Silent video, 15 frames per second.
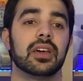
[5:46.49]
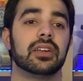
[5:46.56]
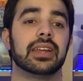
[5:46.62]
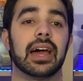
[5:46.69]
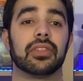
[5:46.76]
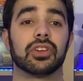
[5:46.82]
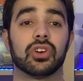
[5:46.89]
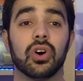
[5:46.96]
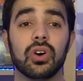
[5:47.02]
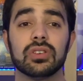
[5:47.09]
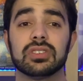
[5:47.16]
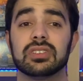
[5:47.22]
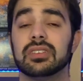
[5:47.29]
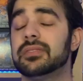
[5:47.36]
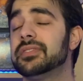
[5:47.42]
Now, the
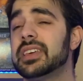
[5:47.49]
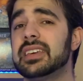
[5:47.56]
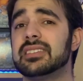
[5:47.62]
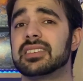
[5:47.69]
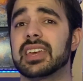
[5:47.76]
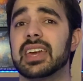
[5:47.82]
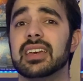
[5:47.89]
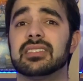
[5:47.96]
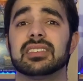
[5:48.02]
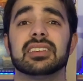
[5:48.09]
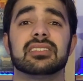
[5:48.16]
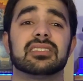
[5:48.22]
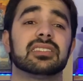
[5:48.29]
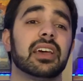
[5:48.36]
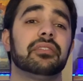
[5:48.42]
cost of these kits
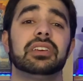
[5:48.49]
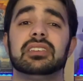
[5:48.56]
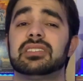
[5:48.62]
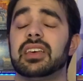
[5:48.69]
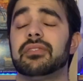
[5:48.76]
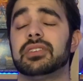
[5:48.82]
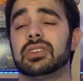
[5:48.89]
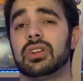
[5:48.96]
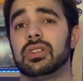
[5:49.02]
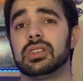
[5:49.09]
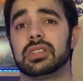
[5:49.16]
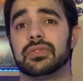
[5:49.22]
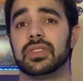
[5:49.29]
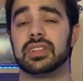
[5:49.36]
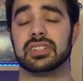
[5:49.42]
is
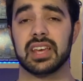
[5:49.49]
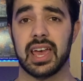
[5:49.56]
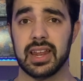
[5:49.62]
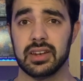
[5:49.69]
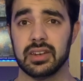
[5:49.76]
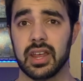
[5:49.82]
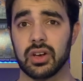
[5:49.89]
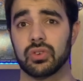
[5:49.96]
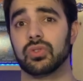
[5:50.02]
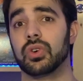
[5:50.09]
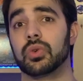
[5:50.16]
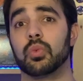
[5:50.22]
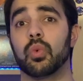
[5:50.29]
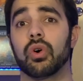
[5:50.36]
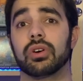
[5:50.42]
$77 for the 10
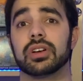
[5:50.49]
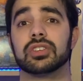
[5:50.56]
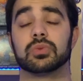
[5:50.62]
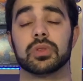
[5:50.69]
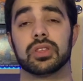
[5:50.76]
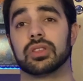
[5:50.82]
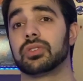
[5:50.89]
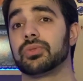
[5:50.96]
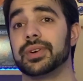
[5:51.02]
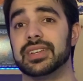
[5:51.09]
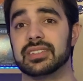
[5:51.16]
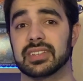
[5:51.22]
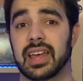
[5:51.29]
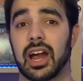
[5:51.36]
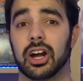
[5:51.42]
Necron Warriors with the 3
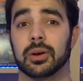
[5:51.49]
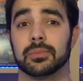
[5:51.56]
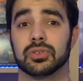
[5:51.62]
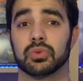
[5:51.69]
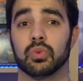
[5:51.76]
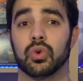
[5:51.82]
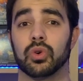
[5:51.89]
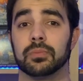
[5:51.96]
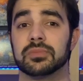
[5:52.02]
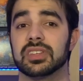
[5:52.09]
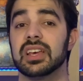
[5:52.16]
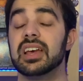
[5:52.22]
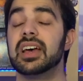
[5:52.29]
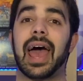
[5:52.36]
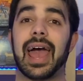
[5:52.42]
Scarab Swarms,
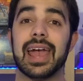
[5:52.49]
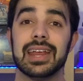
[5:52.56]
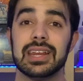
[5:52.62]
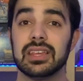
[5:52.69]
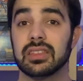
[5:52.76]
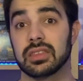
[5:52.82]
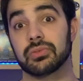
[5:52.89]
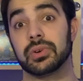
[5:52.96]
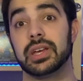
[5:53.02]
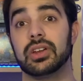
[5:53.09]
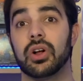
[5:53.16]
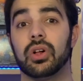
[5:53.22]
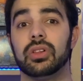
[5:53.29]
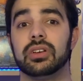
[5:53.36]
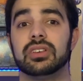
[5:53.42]

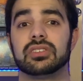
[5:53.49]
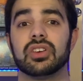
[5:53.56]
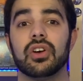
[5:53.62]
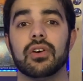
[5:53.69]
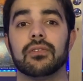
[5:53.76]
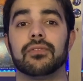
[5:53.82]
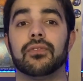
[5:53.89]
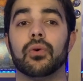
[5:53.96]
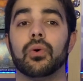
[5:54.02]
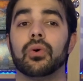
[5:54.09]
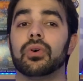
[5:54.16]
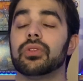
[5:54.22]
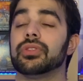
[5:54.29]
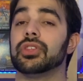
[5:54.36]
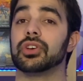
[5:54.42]
$83
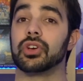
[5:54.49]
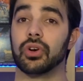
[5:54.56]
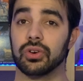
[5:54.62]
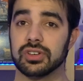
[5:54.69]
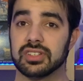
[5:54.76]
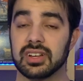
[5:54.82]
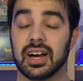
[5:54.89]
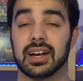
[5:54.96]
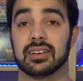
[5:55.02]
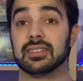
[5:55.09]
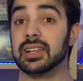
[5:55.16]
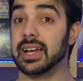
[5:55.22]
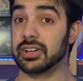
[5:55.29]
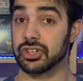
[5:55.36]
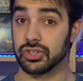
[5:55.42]
for the Ghost Ark
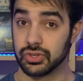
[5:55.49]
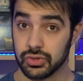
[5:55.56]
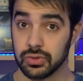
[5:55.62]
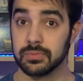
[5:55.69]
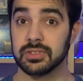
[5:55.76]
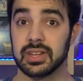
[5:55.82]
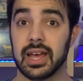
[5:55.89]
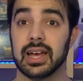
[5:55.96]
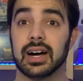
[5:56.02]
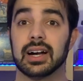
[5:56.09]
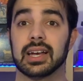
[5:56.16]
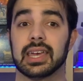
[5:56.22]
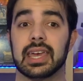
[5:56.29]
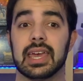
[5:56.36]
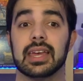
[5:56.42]
/ Doomsday
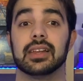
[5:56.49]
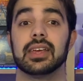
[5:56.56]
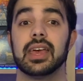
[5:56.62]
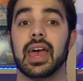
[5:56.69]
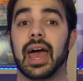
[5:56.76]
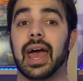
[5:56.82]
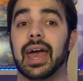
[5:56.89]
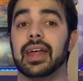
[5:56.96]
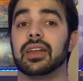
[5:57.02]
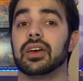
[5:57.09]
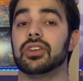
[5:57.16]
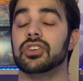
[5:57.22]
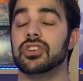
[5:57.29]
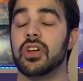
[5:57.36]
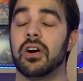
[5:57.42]
Ark kit, and
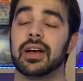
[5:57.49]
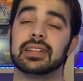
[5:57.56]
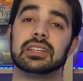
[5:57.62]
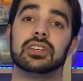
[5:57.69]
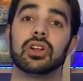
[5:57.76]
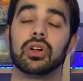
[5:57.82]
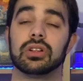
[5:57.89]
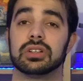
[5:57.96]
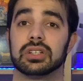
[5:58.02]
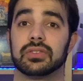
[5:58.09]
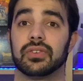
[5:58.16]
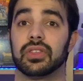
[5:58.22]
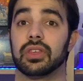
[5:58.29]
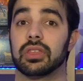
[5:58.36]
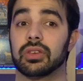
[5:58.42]
$90
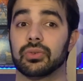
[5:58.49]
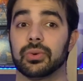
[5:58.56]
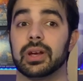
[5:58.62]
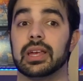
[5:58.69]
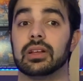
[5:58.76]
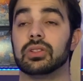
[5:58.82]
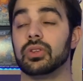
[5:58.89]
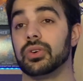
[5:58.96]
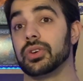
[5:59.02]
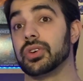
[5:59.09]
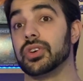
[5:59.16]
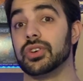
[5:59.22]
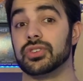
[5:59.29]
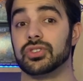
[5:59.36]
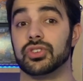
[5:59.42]
for the 3
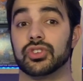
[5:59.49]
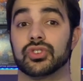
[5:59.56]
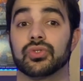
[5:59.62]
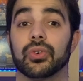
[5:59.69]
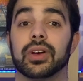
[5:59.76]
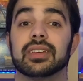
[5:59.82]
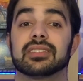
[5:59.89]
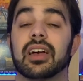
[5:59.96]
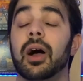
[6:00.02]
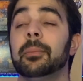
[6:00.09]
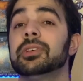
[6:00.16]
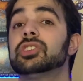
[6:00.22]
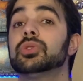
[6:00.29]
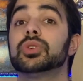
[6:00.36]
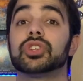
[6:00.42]
Locust Destroyers,
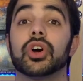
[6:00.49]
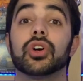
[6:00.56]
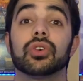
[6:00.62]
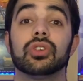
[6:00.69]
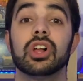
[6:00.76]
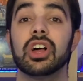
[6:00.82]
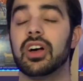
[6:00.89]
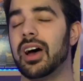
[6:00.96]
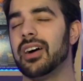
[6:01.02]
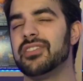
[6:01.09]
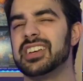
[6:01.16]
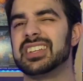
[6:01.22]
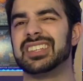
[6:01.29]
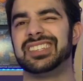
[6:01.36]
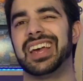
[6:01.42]
coming to a total of
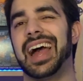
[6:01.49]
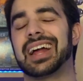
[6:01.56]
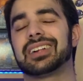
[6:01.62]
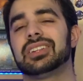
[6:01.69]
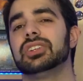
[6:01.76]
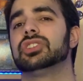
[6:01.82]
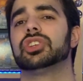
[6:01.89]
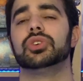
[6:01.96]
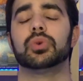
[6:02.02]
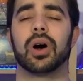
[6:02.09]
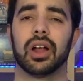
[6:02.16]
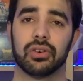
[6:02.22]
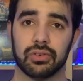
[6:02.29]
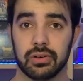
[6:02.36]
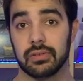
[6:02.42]
exactly
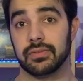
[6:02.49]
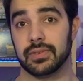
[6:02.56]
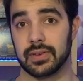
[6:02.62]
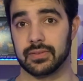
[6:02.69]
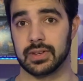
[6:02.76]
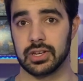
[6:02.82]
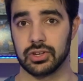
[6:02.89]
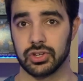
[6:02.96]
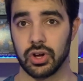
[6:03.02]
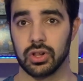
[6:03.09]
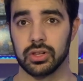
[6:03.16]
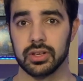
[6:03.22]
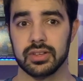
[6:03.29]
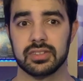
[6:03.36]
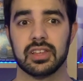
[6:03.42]

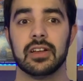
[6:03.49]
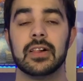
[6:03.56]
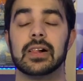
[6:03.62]
$250.